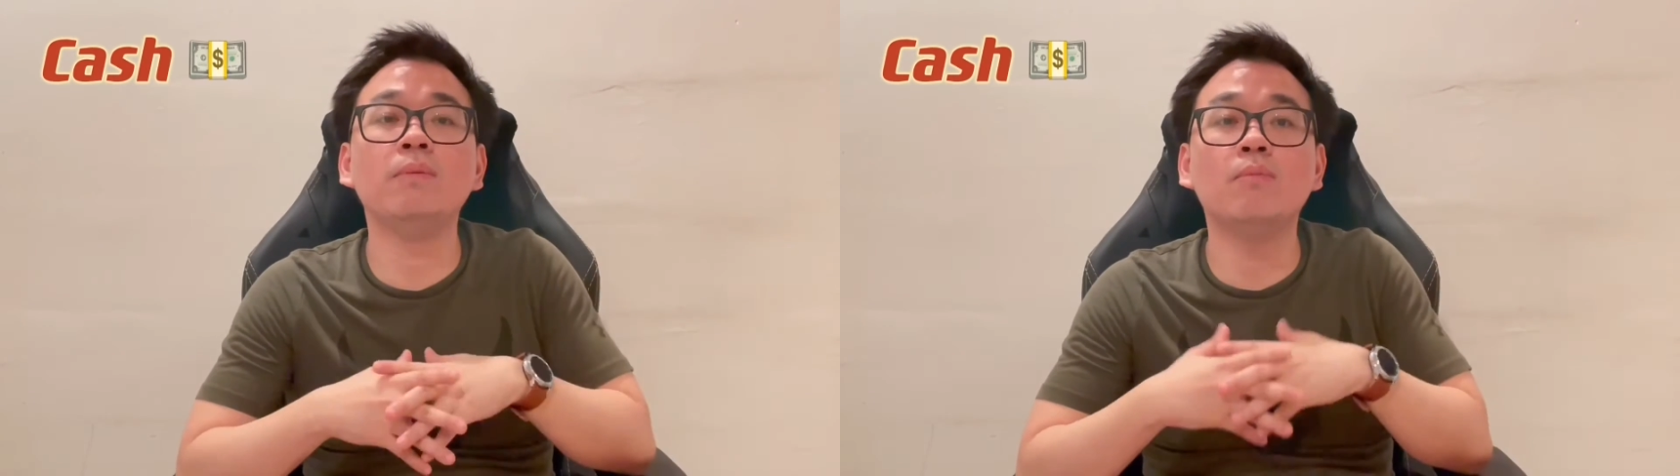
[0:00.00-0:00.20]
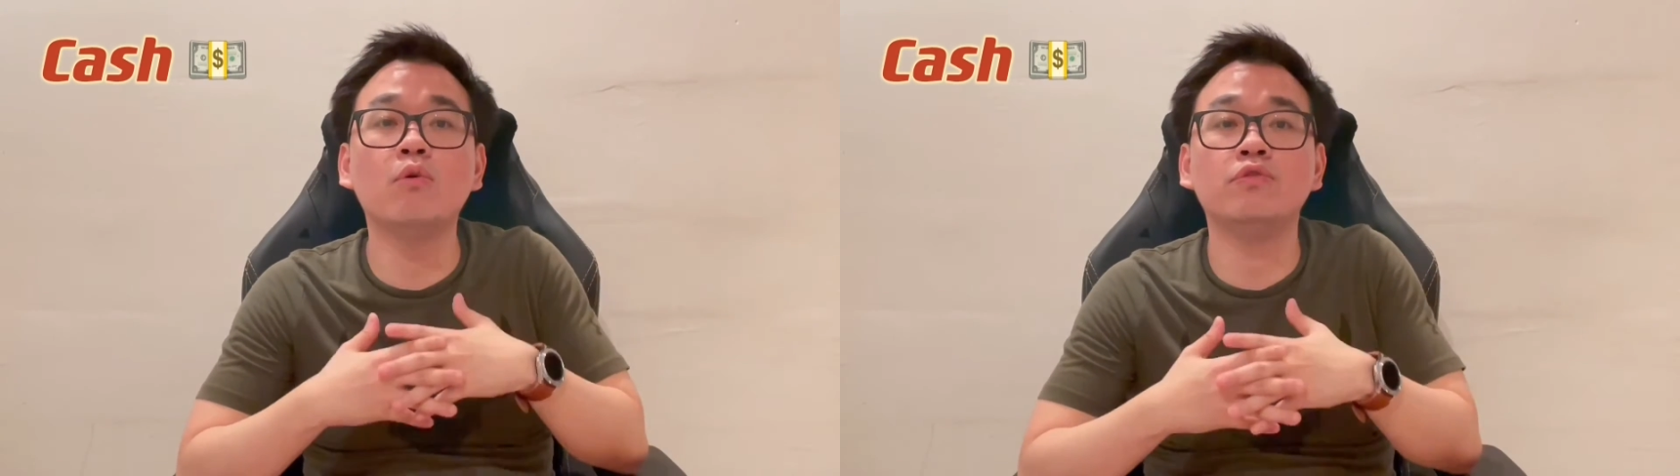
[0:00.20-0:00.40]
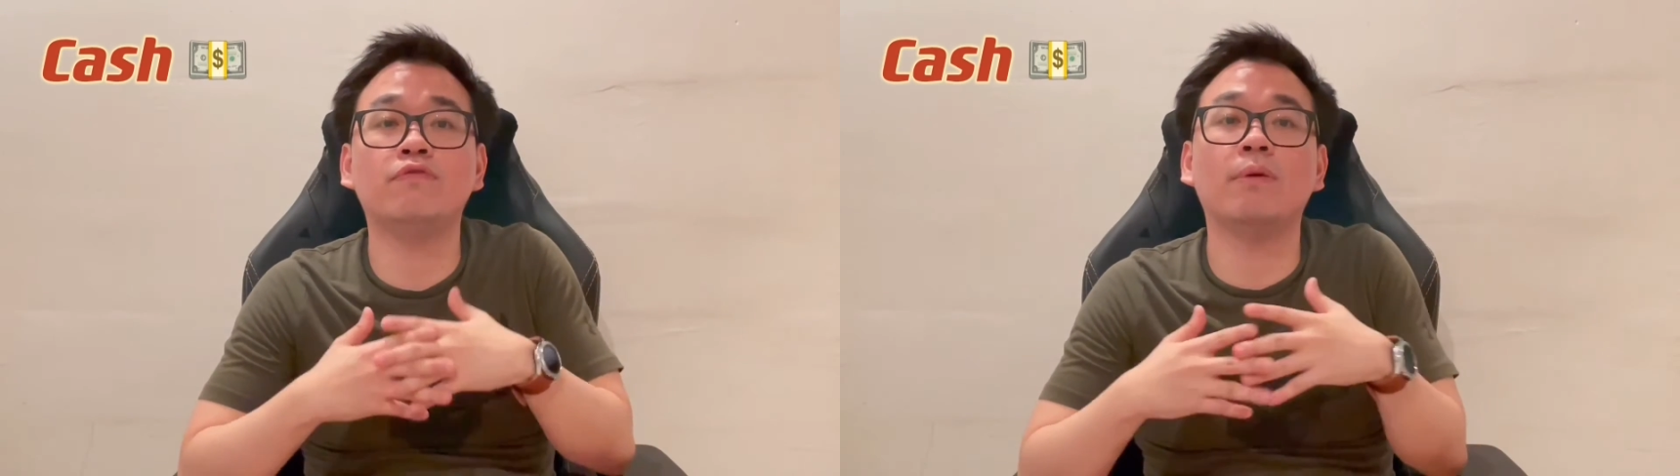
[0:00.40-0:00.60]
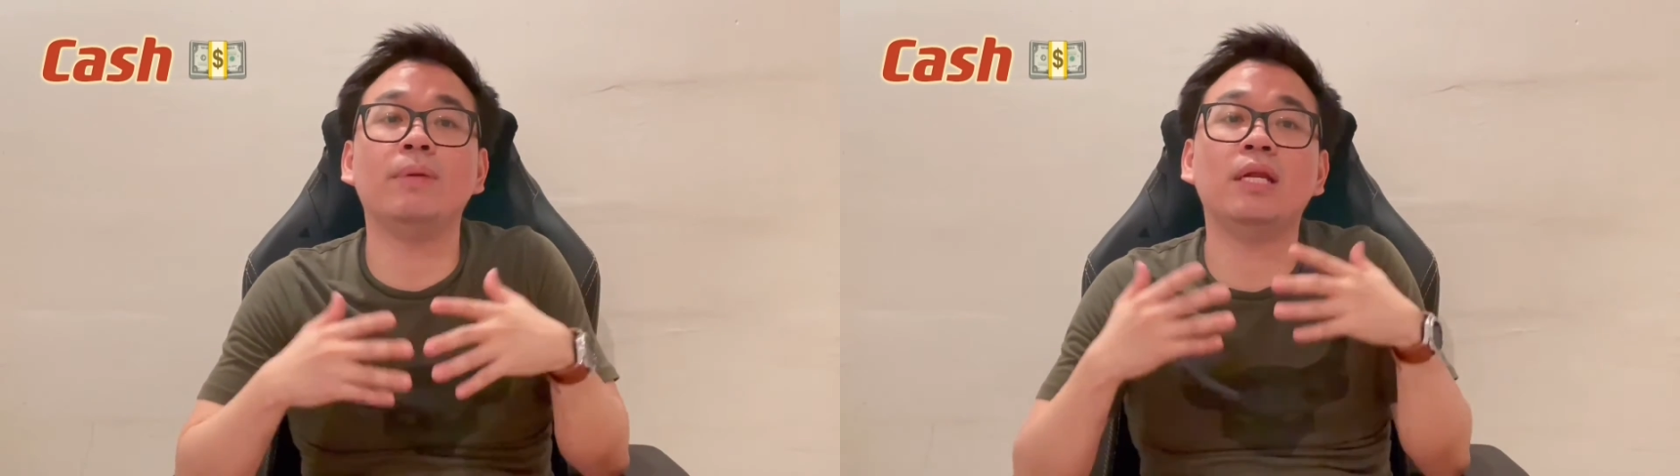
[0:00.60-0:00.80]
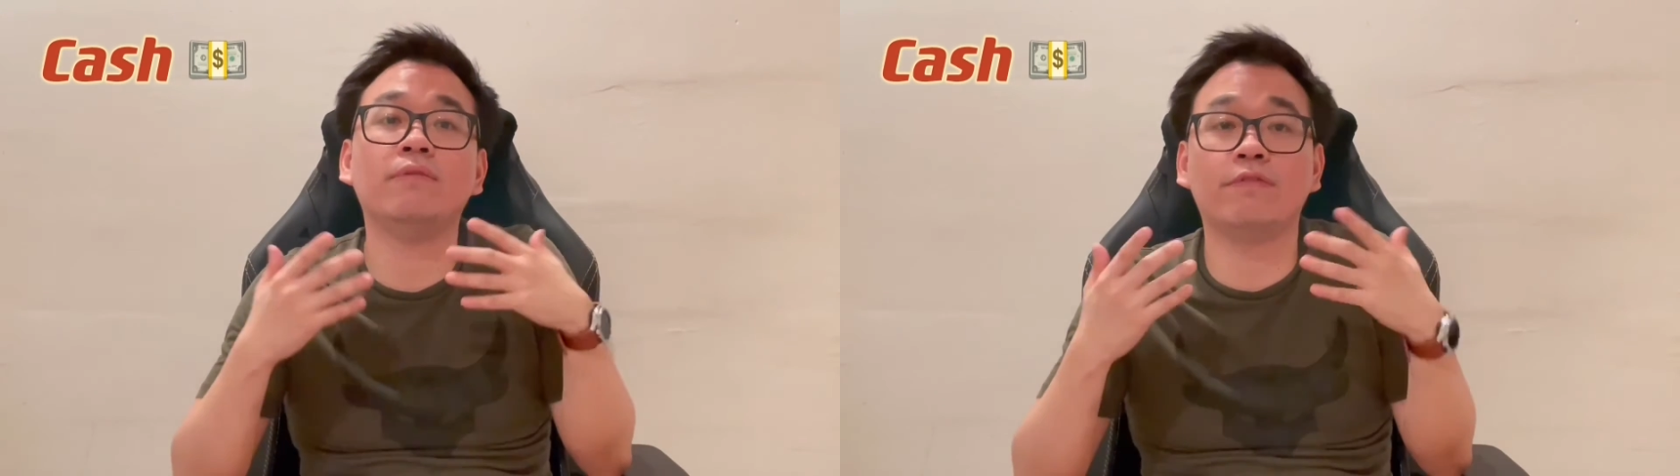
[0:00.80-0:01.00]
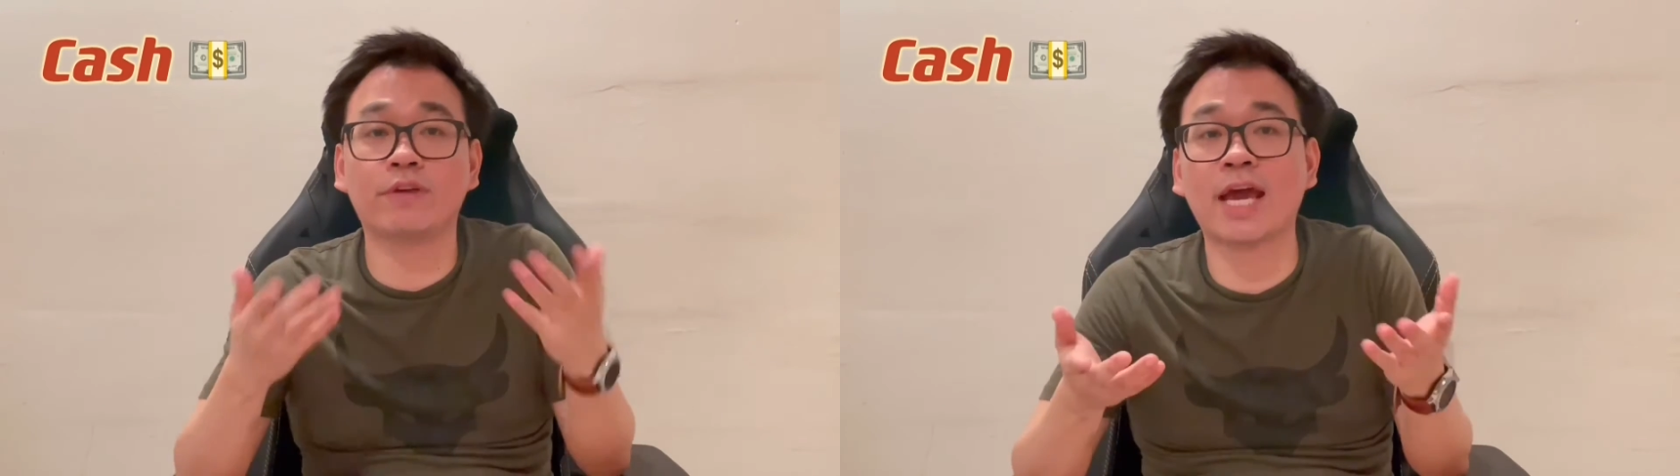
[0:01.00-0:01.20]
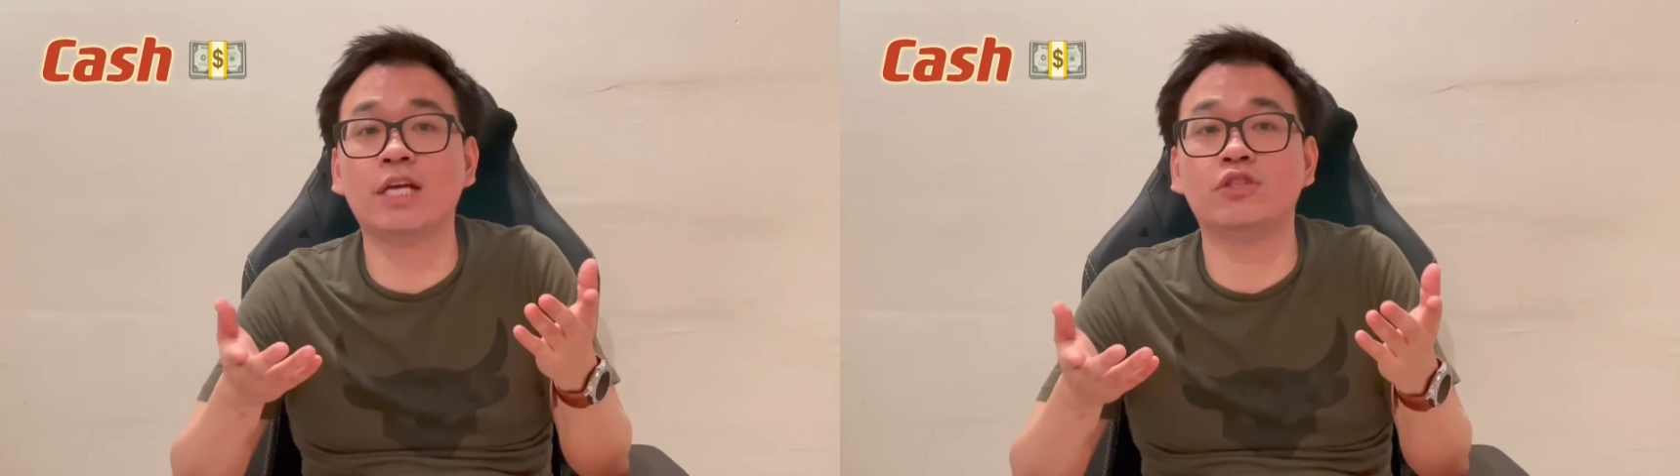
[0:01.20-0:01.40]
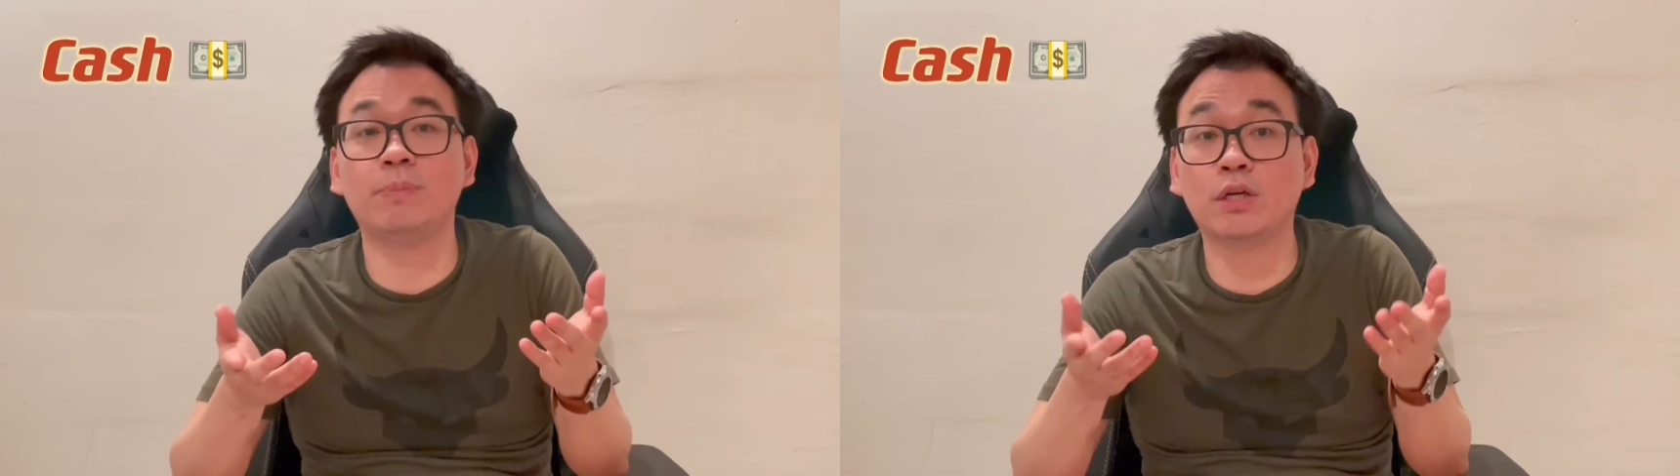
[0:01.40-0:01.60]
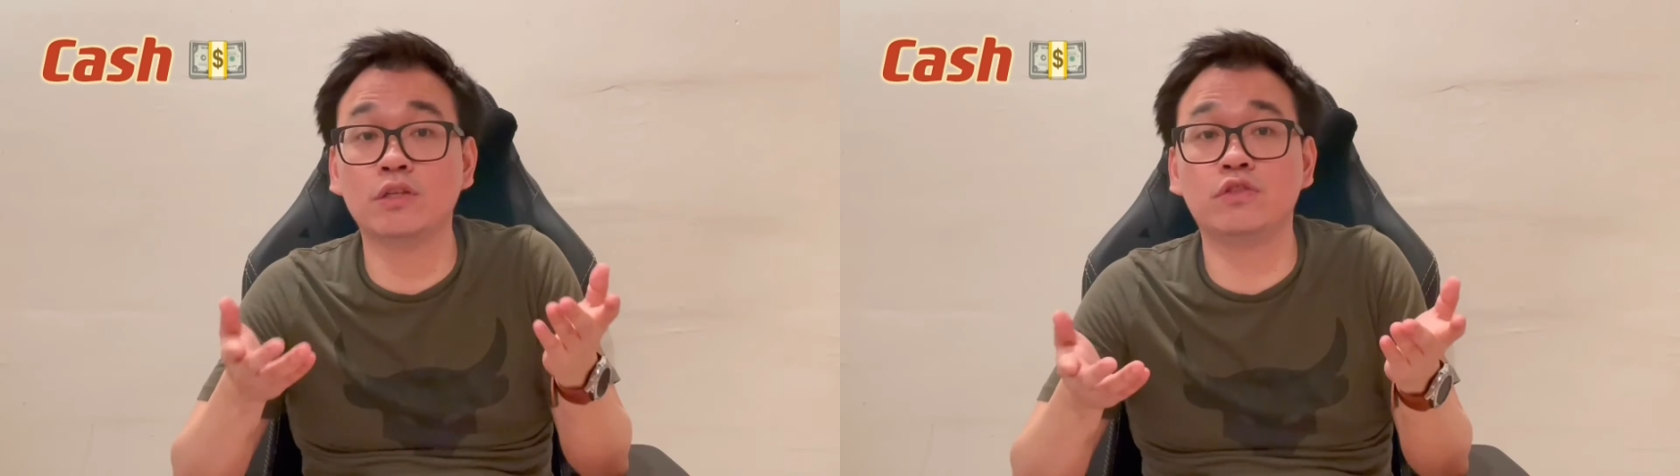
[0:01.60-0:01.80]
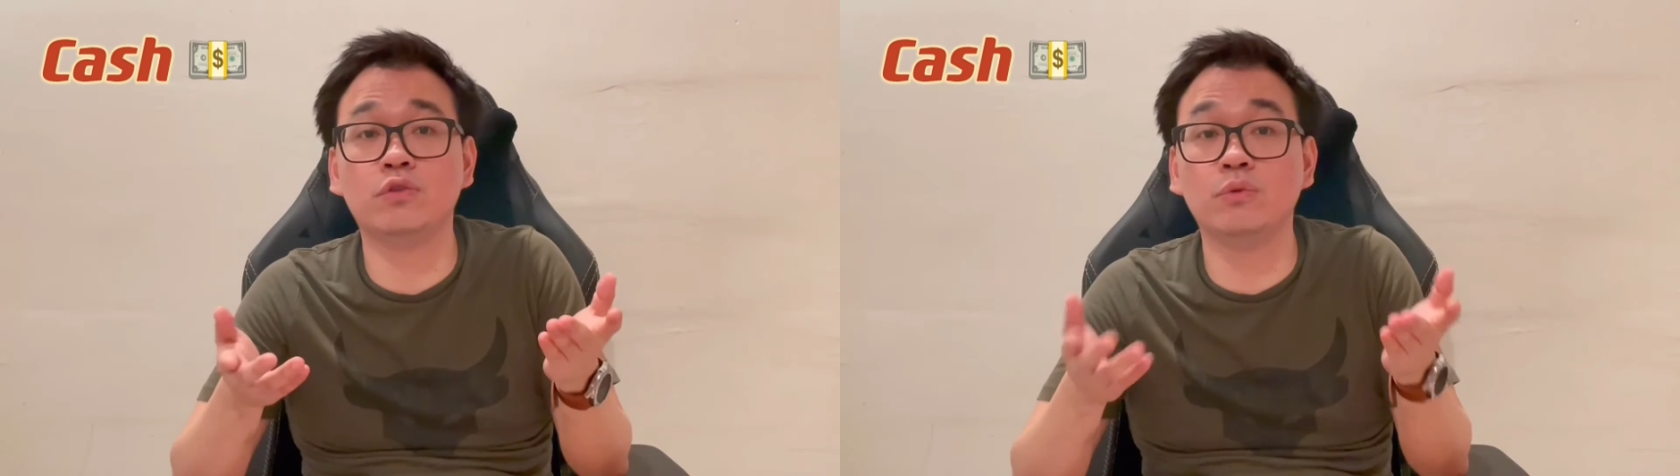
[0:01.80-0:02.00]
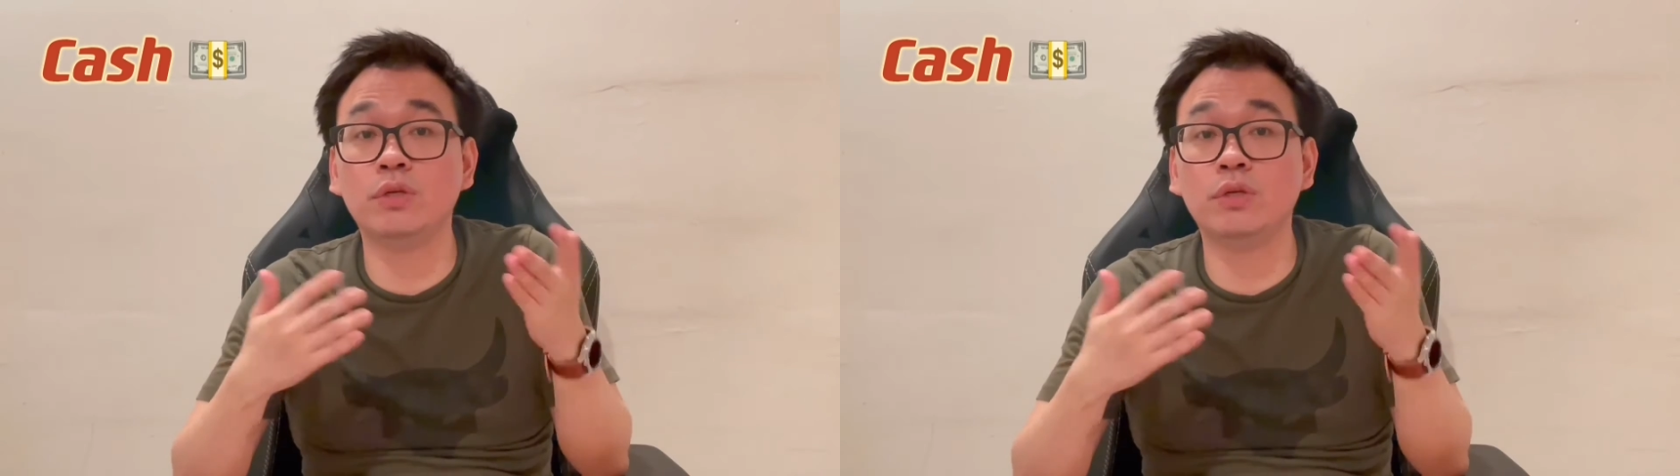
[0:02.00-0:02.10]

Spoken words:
most familiar with cash because you